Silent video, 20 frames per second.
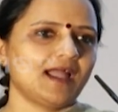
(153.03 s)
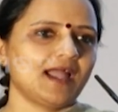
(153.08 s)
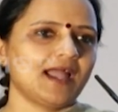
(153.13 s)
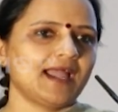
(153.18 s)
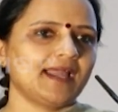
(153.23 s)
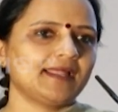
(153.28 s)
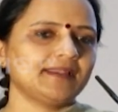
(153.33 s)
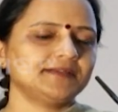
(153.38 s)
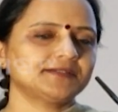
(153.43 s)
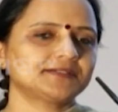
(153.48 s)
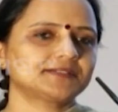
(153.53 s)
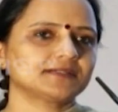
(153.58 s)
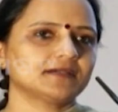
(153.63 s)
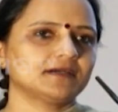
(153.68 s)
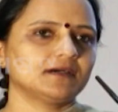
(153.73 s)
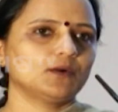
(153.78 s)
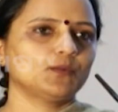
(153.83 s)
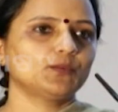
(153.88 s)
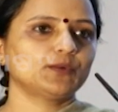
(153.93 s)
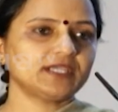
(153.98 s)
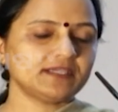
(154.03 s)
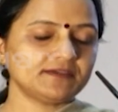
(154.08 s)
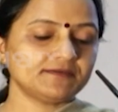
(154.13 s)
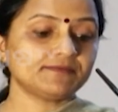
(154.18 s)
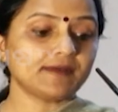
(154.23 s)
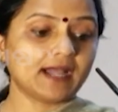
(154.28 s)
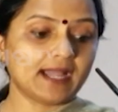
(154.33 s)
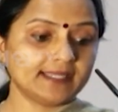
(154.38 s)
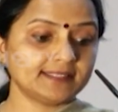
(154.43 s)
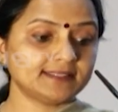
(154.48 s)
And uh,
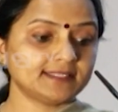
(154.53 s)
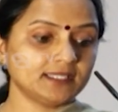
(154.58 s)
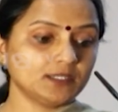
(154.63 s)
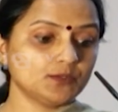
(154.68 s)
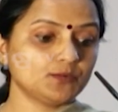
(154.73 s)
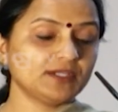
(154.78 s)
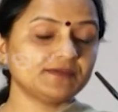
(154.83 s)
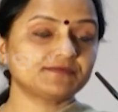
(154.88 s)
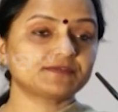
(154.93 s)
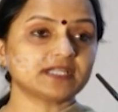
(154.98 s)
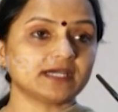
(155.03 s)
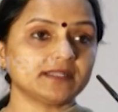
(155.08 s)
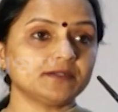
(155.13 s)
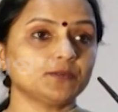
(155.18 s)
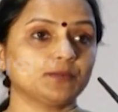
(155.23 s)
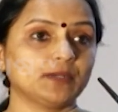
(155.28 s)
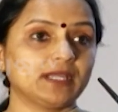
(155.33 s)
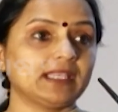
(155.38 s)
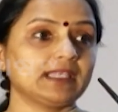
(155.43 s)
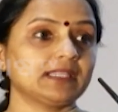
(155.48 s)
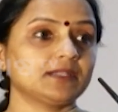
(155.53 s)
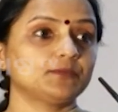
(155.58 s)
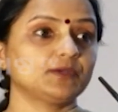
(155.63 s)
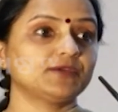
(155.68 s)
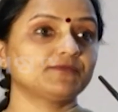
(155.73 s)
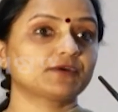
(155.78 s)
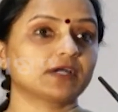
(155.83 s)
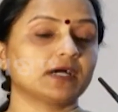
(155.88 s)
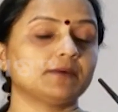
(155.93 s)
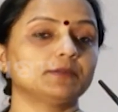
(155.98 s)
we, I think we've done well and
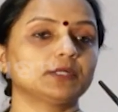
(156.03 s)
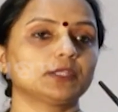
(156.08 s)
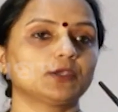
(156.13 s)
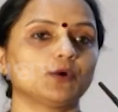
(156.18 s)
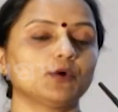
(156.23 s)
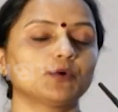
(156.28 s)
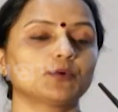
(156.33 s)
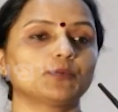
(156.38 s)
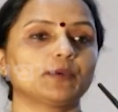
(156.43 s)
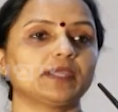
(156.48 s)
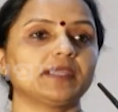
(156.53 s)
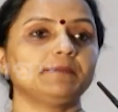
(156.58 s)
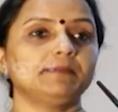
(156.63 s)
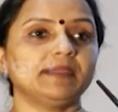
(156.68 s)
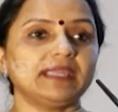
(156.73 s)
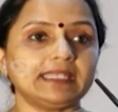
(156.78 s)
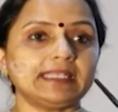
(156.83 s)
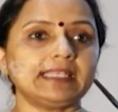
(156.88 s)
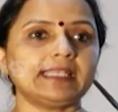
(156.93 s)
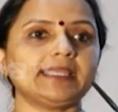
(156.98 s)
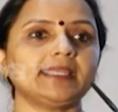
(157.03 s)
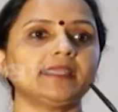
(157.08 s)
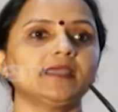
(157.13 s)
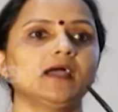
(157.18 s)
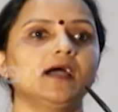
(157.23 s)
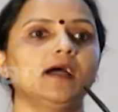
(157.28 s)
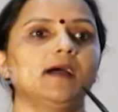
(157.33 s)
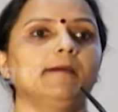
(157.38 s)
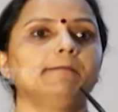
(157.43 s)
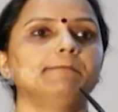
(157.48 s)
we've come a long way,
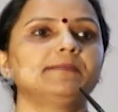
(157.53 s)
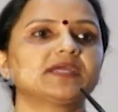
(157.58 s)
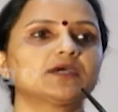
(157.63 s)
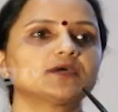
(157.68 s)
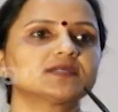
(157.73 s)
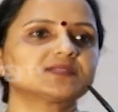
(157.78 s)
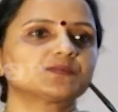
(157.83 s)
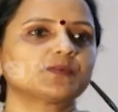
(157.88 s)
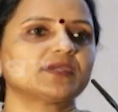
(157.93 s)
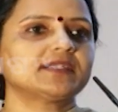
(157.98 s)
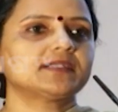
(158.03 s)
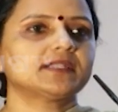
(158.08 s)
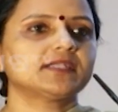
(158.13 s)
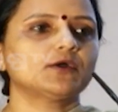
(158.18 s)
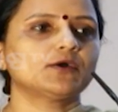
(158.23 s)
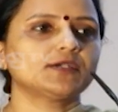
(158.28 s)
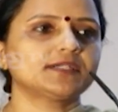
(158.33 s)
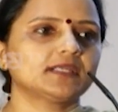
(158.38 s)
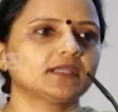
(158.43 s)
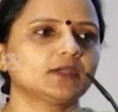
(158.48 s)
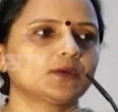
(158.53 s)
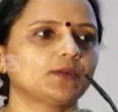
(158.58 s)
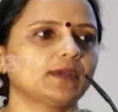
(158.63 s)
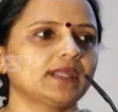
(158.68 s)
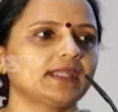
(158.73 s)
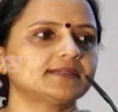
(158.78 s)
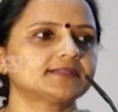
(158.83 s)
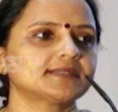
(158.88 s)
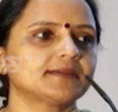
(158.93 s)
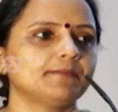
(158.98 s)
mainly because we did not
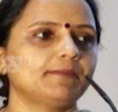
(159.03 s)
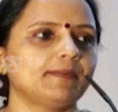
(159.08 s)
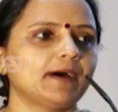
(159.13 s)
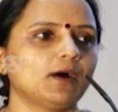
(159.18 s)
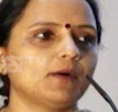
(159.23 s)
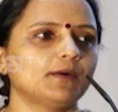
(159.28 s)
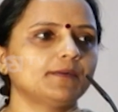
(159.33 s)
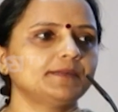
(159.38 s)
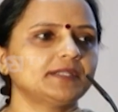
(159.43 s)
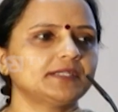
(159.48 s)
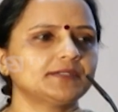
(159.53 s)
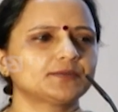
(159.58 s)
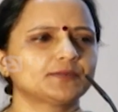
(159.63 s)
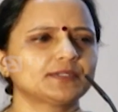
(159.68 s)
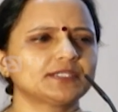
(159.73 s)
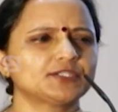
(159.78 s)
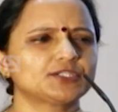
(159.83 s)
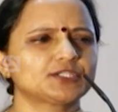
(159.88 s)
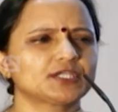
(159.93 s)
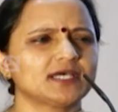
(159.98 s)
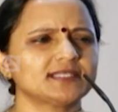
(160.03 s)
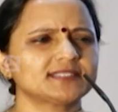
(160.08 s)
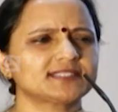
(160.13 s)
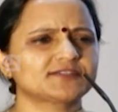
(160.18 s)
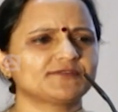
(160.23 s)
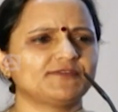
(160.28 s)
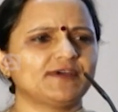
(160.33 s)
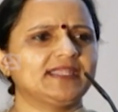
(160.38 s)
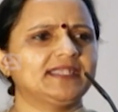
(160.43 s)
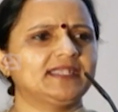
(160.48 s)
equate empowerment with
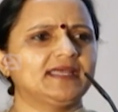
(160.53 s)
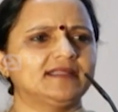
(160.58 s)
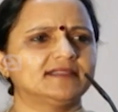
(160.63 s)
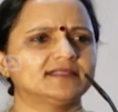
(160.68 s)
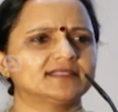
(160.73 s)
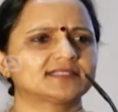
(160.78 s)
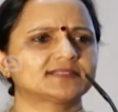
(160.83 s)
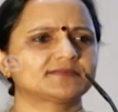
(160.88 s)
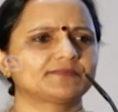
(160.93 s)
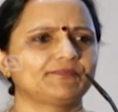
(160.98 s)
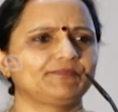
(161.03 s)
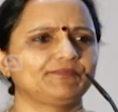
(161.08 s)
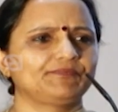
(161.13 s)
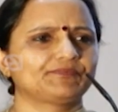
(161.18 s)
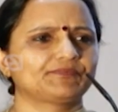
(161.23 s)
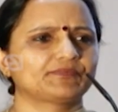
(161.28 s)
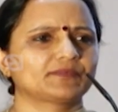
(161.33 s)
just finance.